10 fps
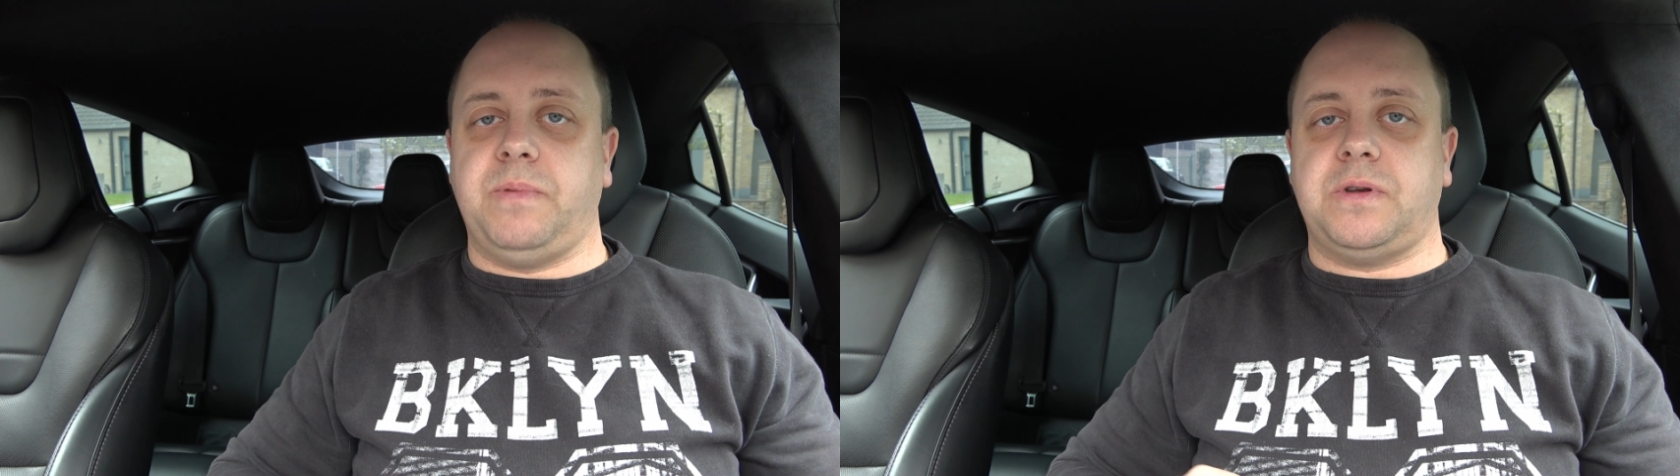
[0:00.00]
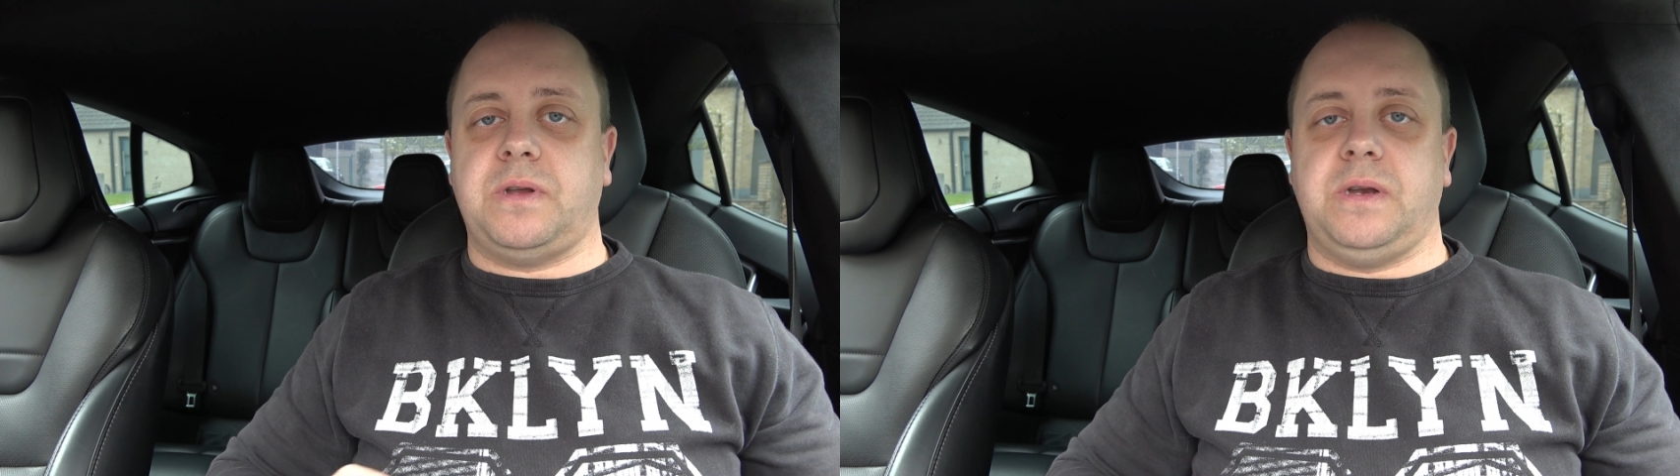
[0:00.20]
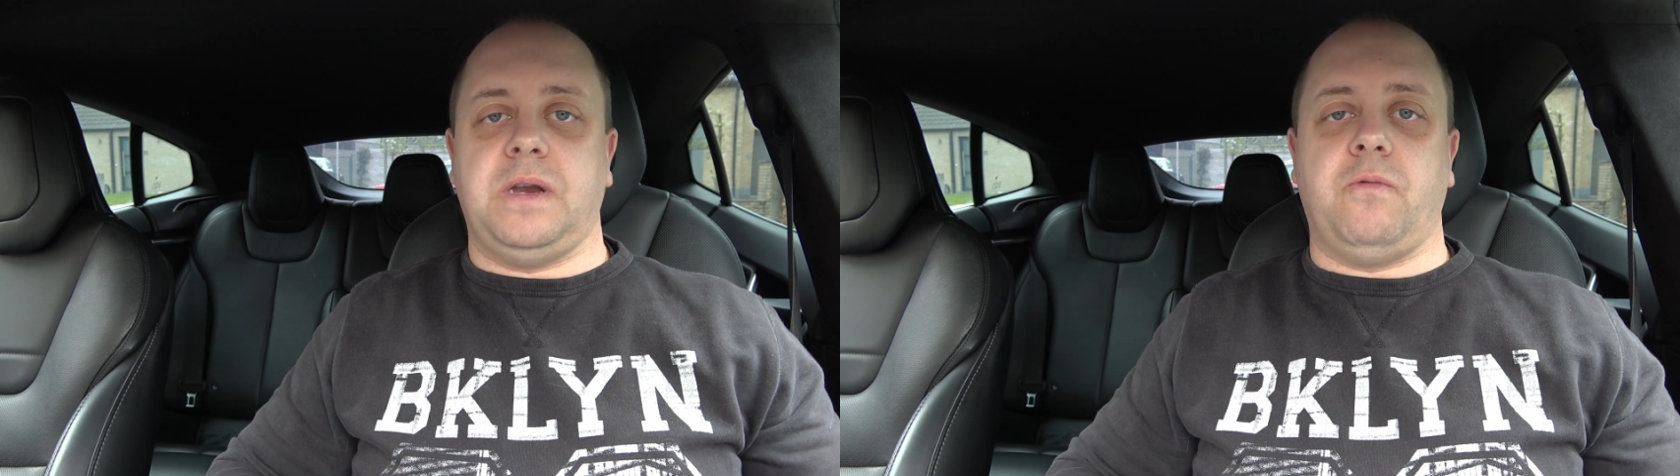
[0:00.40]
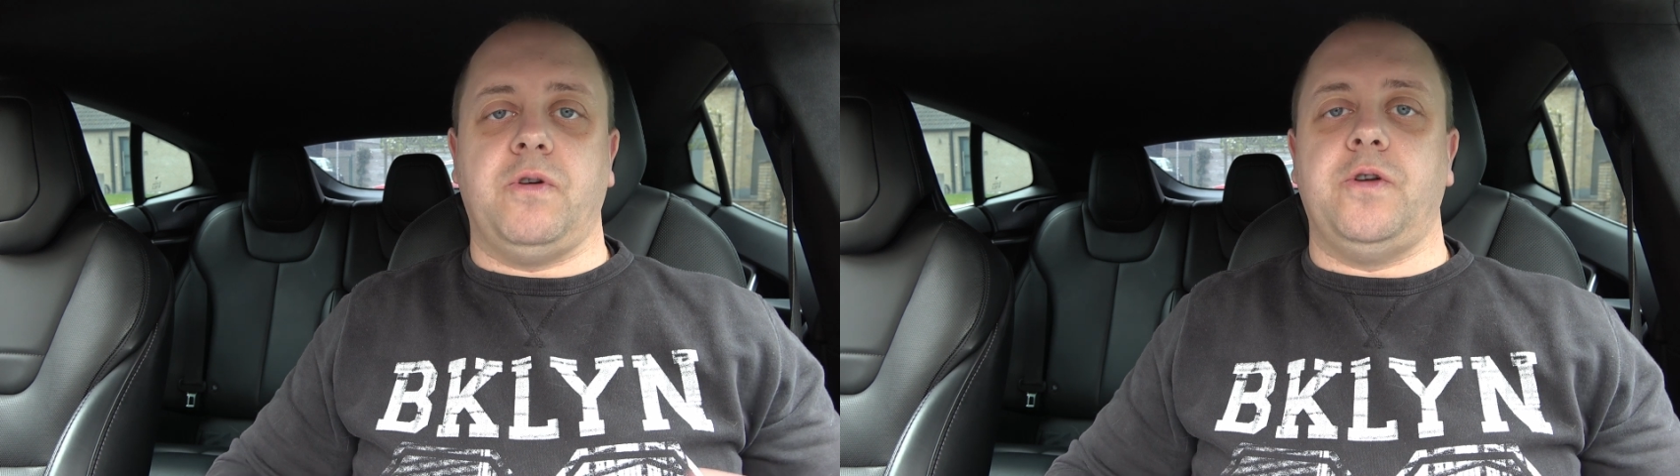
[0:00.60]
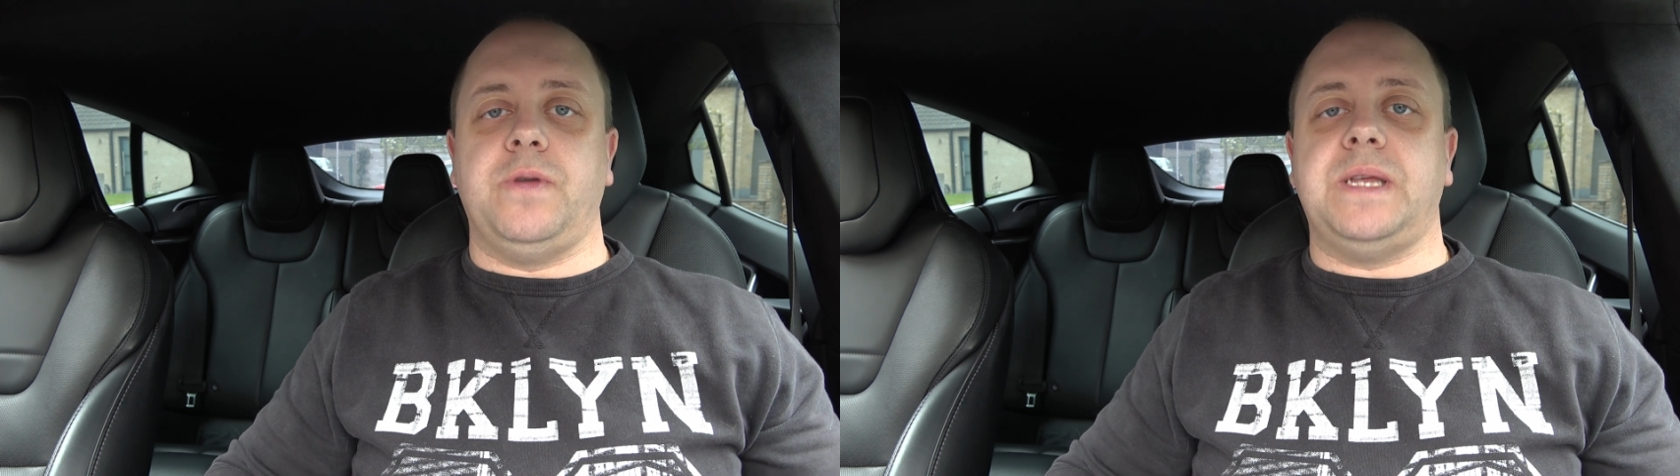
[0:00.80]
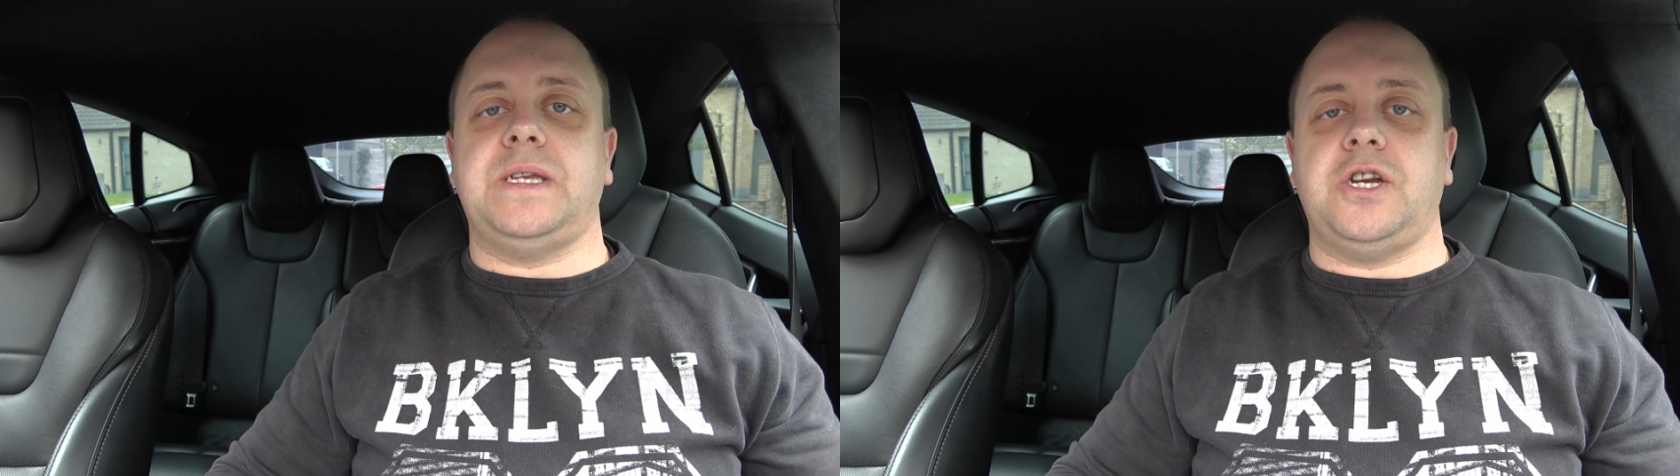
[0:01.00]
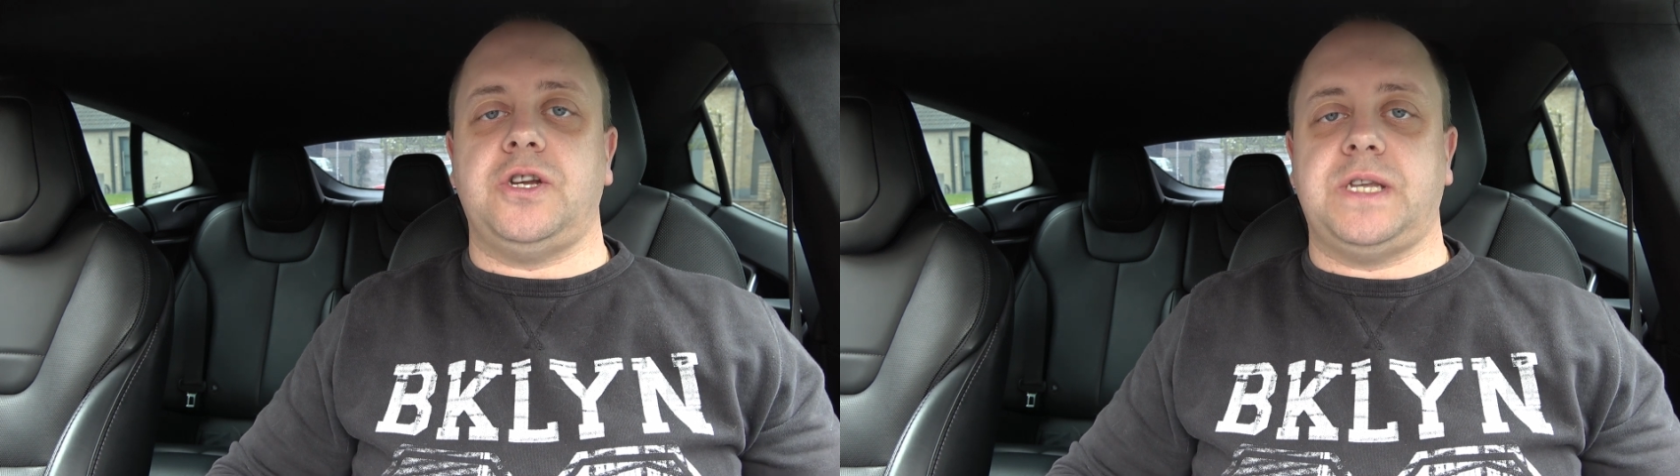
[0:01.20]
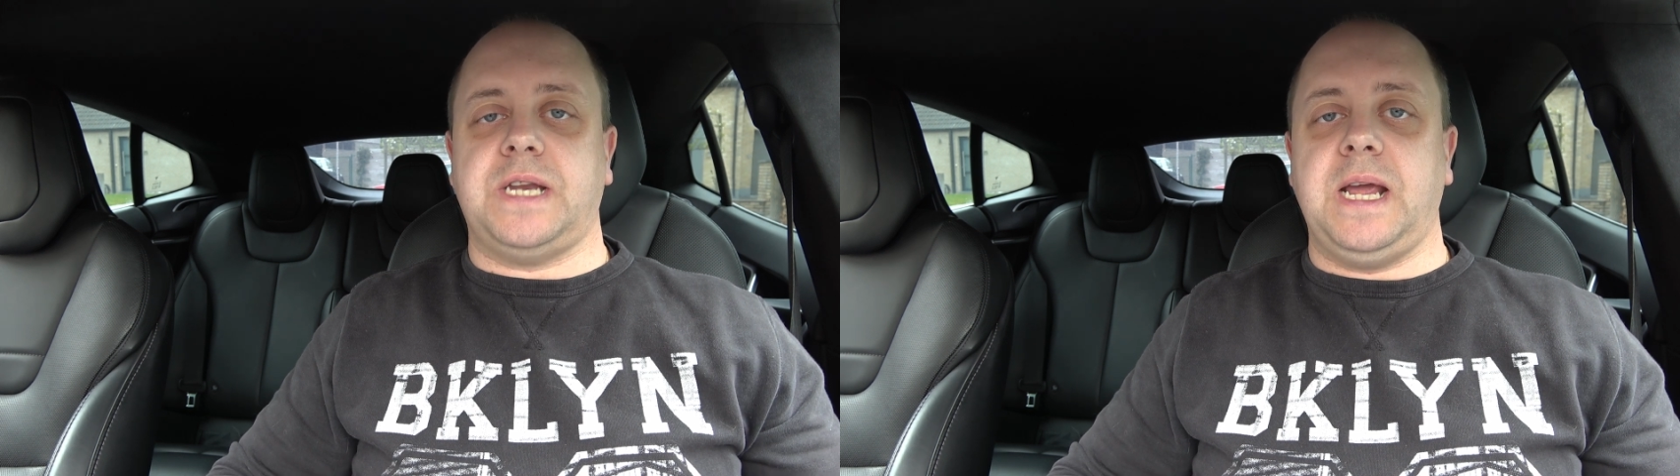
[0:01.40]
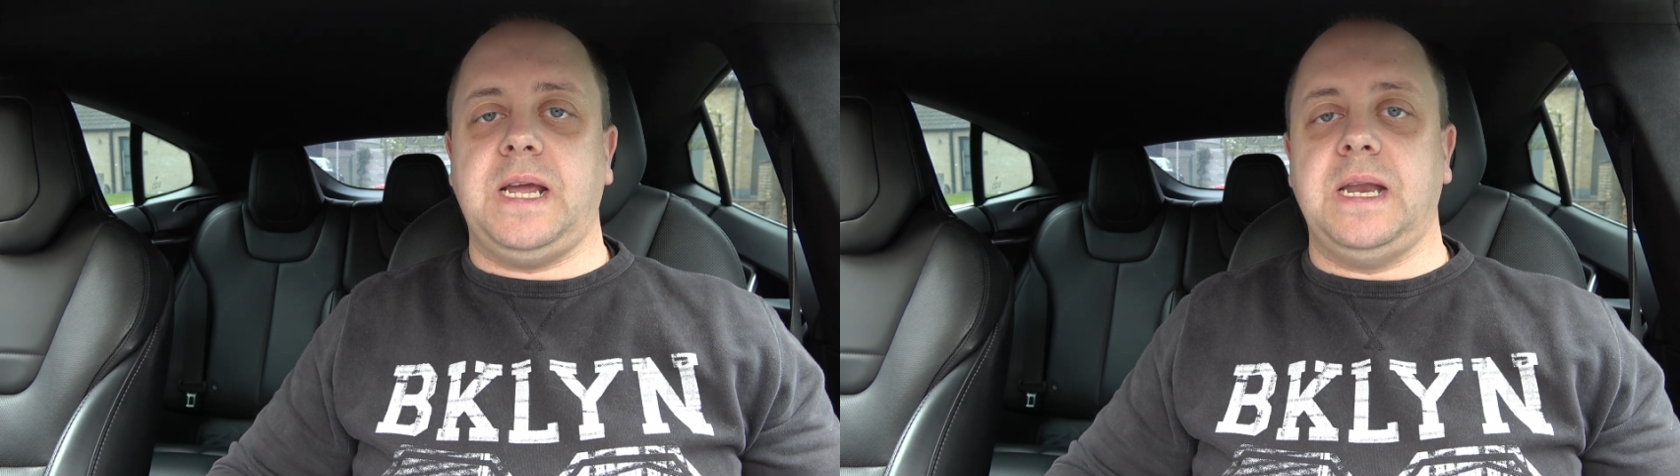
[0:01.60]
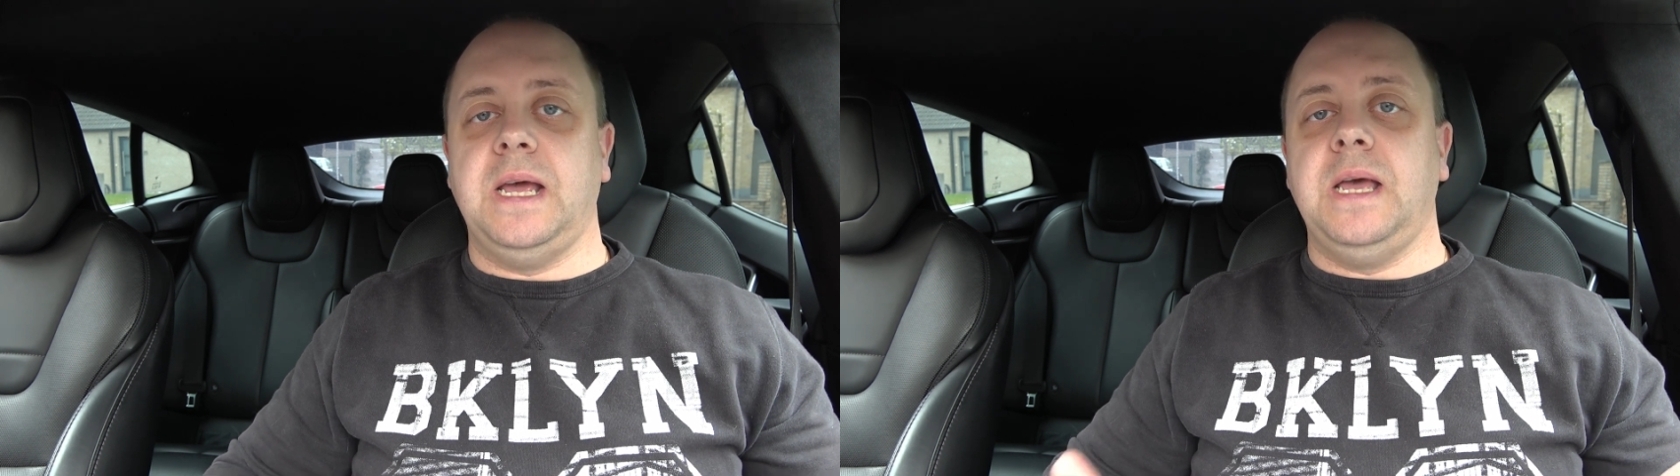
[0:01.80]
but there were no decisions
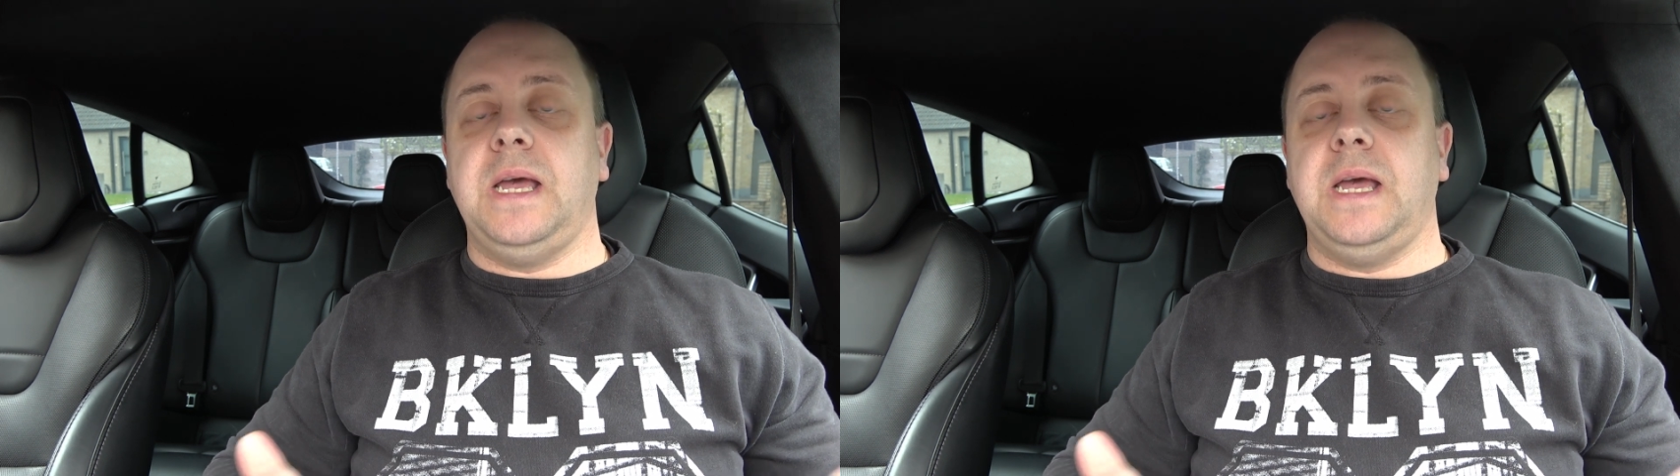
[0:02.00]
taken.